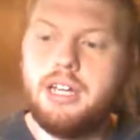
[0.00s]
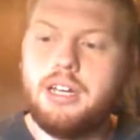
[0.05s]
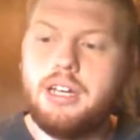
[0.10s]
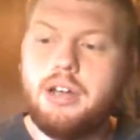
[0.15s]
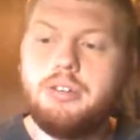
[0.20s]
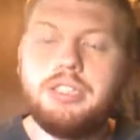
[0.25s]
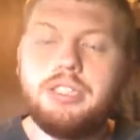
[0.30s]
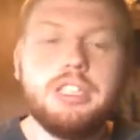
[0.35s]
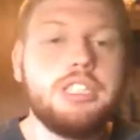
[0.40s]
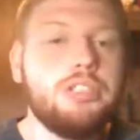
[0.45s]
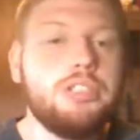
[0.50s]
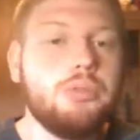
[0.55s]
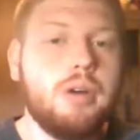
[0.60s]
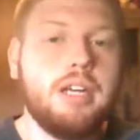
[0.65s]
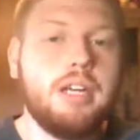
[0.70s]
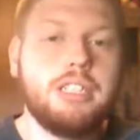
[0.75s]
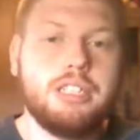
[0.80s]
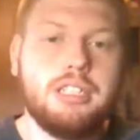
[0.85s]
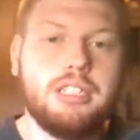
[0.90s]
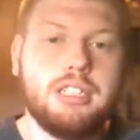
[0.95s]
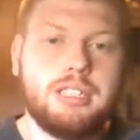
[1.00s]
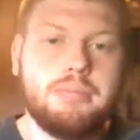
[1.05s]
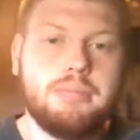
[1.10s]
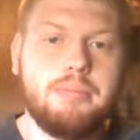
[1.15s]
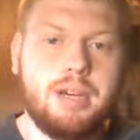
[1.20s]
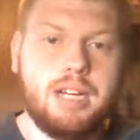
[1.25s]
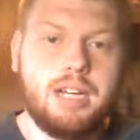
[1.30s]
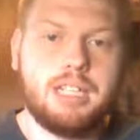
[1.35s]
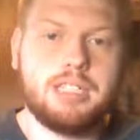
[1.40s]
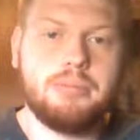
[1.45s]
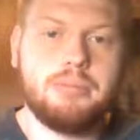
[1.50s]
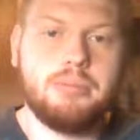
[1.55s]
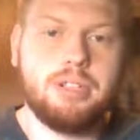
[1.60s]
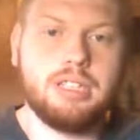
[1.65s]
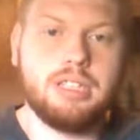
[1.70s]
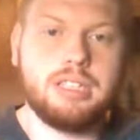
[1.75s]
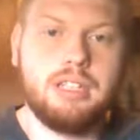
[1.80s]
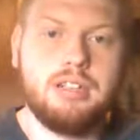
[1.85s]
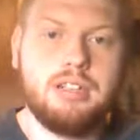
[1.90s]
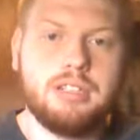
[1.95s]
no situation is
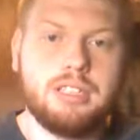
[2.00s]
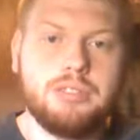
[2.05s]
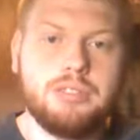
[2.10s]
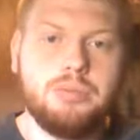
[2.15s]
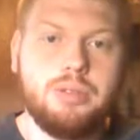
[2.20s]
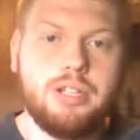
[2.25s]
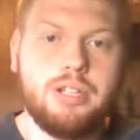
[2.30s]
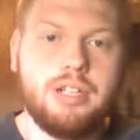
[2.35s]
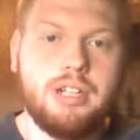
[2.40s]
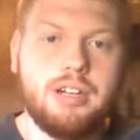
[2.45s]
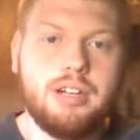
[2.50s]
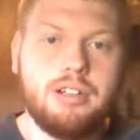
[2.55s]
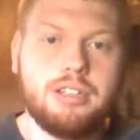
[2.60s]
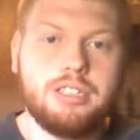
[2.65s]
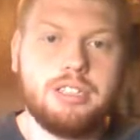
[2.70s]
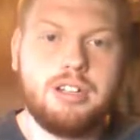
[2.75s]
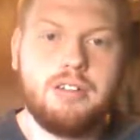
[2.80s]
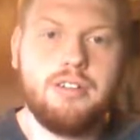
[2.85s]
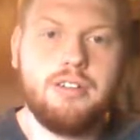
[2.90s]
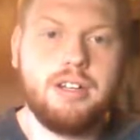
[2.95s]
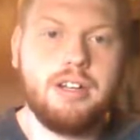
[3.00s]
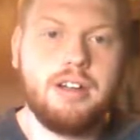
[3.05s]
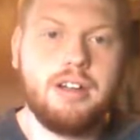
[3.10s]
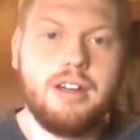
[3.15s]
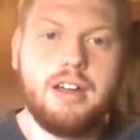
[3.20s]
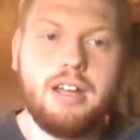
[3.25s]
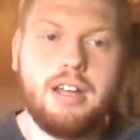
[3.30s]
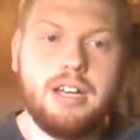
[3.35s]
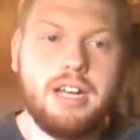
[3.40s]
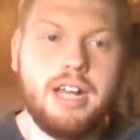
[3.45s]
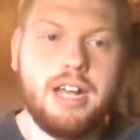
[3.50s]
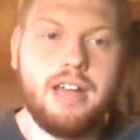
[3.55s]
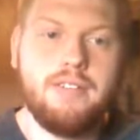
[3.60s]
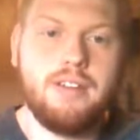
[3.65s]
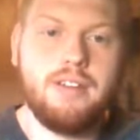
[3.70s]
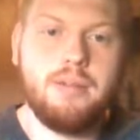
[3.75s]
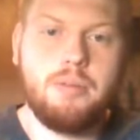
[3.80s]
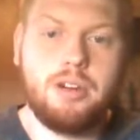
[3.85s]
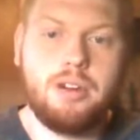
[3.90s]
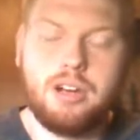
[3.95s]
impossible as long as we are serving God and
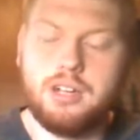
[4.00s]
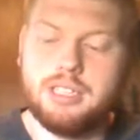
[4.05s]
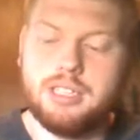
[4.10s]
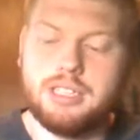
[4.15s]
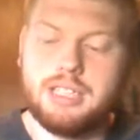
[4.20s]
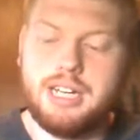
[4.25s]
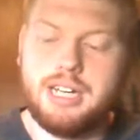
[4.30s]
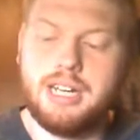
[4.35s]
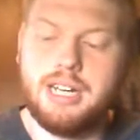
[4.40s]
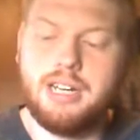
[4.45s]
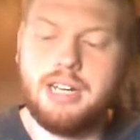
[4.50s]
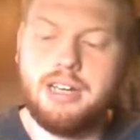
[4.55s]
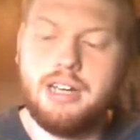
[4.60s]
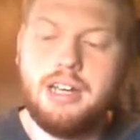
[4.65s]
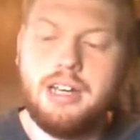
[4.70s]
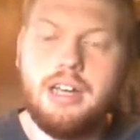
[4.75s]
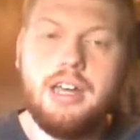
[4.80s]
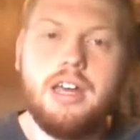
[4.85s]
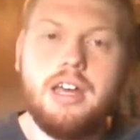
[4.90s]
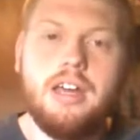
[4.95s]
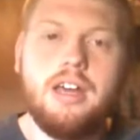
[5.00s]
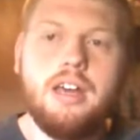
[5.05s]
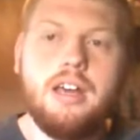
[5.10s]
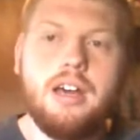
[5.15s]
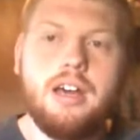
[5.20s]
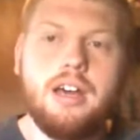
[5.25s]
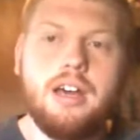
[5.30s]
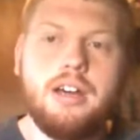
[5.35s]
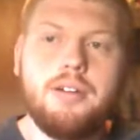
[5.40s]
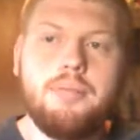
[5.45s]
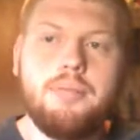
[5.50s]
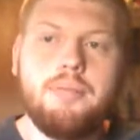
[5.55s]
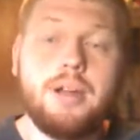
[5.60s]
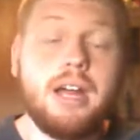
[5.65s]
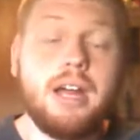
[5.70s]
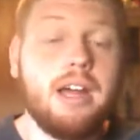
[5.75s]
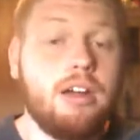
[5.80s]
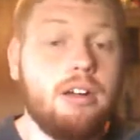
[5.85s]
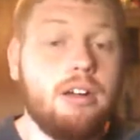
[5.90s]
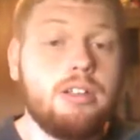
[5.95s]
have Him on our side.
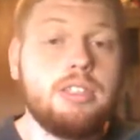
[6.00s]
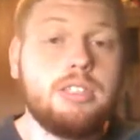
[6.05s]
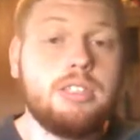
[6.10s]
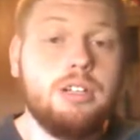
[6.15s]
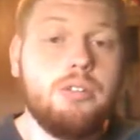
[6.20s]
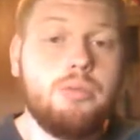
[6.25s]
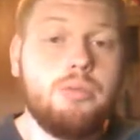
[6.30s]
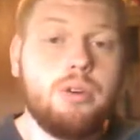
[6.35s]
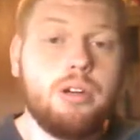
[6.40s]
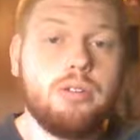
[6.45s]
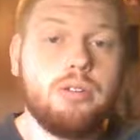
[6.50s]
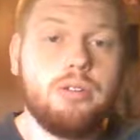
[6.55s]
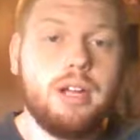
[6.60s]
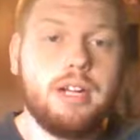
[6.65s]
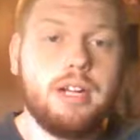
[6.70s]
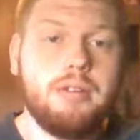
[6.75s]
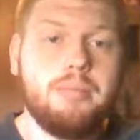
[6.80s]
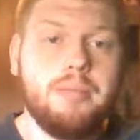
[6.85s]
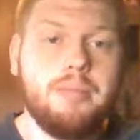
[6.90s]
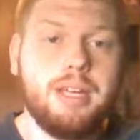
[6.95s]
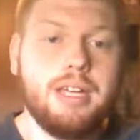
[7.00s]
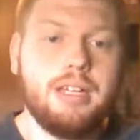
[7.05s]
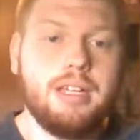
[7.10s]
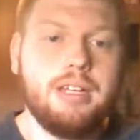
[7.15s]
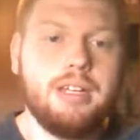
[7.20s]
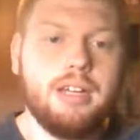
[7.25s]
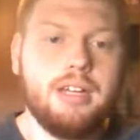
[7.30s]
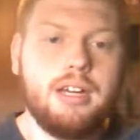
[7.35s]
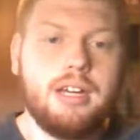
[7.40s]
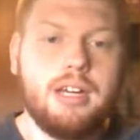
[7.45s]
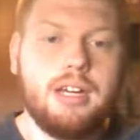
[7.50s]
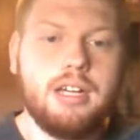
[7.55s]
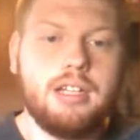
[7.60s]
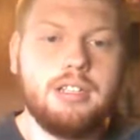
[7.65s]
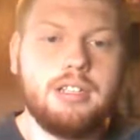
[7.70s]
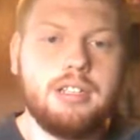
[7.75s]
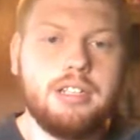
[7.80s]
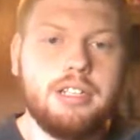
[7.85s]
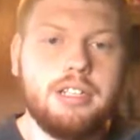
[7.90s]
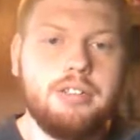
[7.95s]
But I also want to recommend
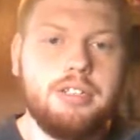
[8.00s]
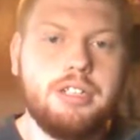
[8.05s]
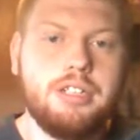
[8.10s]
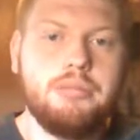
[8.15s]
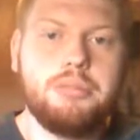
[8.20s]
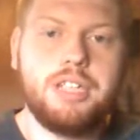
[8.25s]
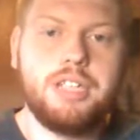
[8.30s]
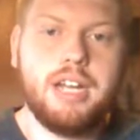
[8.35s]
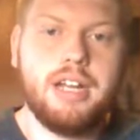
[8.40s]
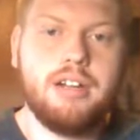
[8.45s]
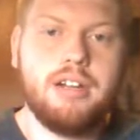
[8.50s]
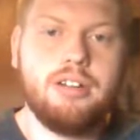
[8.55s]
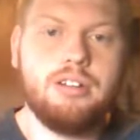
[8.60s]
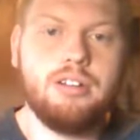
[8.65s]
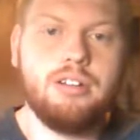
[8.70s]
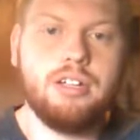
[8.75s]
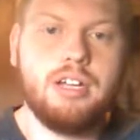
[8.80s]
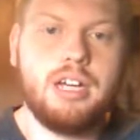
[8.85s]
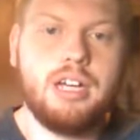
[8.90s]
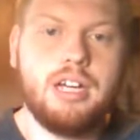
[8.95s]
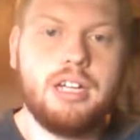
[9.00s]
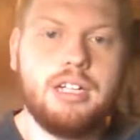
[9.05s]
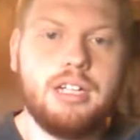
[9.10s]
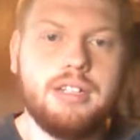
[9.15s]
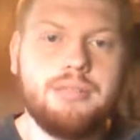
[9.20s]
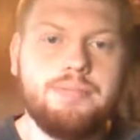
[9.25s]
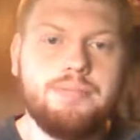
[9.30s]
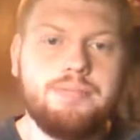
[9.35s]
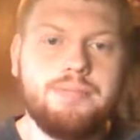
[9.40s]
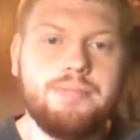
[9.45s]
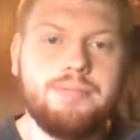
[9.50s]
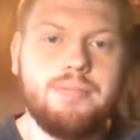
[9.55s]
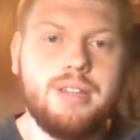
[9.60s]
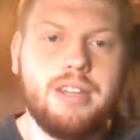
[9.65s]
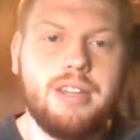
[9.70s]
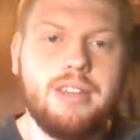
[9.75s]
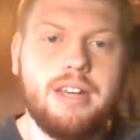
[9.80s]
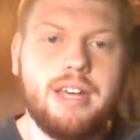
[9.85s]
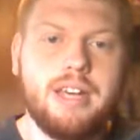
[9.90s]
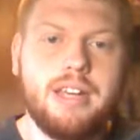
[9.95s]
a YouTube channel
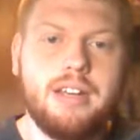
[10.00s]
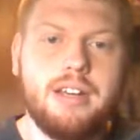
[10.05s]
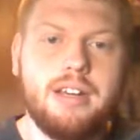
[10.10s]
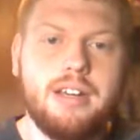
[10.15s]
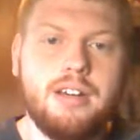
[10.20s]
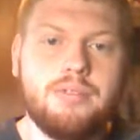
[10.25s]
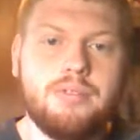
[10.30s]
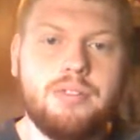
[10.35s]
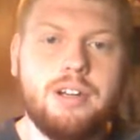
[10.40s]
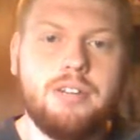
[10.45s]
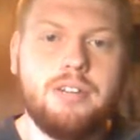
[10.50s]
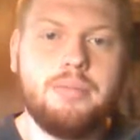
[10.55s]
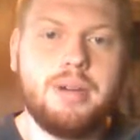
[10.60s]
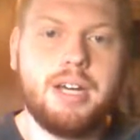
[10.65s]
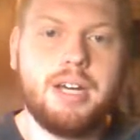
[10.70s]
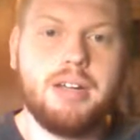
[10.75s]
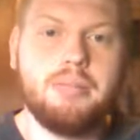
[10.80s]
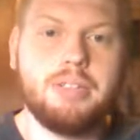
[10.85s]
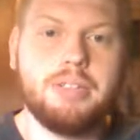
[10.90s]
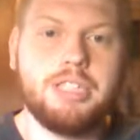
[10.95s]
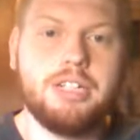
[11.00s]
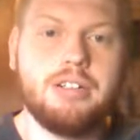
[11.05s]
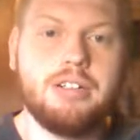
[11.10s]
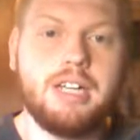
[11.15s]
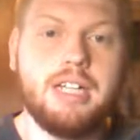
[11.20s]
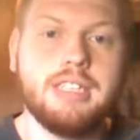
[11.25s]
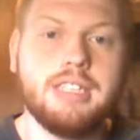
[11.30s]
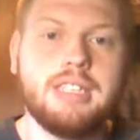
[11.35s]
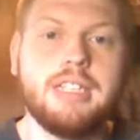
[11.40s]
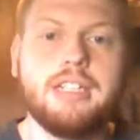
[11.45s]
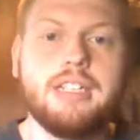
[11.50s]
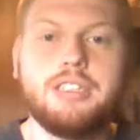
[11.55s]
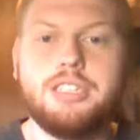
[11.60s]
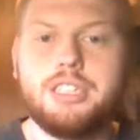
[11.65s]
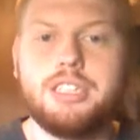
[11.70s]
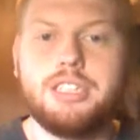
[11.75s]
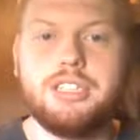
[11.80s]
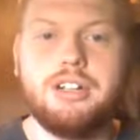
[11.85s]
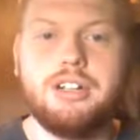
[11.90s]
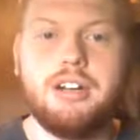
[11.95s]
that a friend of mine, Michelle Kiesling, had
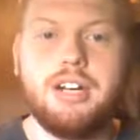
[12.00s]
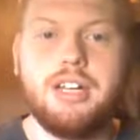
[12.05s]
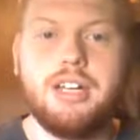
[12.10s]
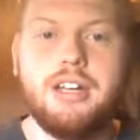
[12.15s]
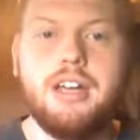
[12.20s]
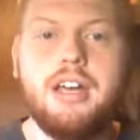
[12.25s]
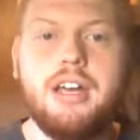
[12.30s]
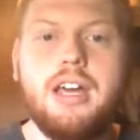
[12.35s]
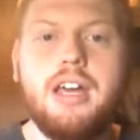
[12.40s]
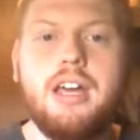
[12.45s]
just started.